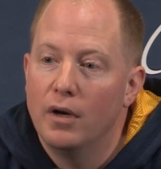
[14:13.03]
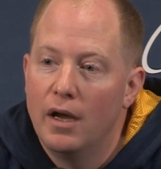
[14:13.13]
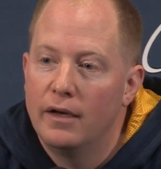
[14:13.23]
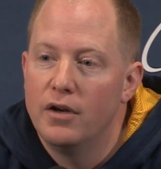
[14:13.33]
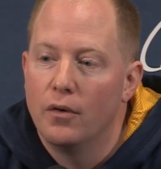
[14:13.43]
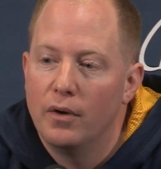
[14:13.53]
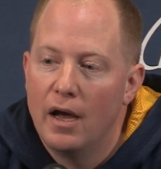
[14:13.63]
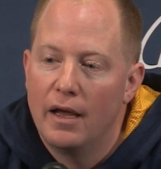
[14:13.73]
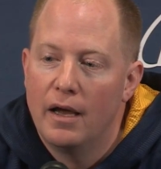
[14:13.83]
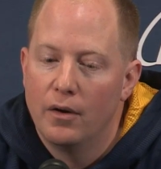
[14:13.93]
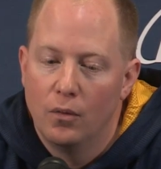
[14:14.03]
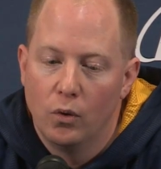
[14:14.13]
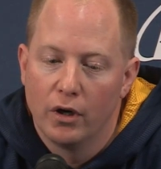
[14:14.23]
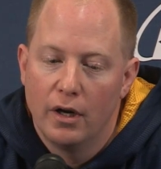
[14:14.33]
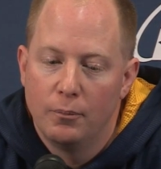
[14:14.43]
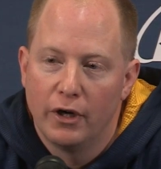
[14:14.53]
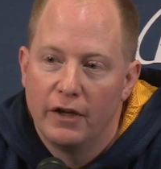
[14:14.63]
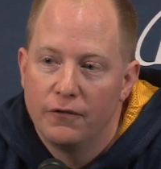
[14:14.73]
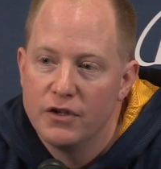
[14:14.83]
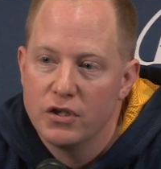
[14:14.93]
I don't. I, uh, we're going to bring
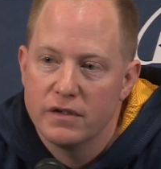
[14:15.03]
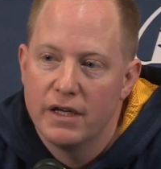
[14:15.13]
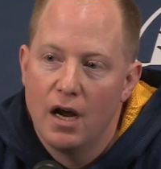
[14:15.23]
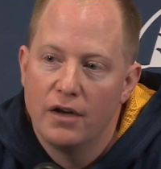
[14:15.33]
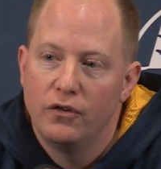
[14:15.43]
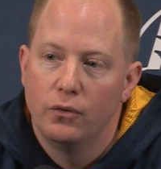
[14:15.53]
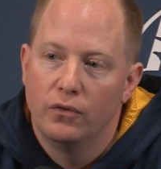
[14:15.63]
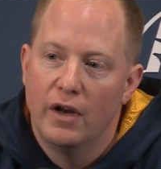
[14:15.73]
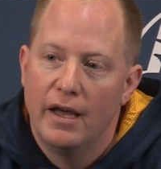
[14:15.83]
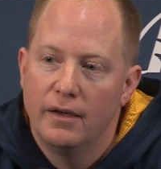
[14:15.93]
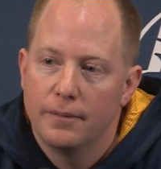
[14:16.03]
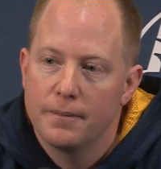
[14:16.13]
officials in on Tuesday,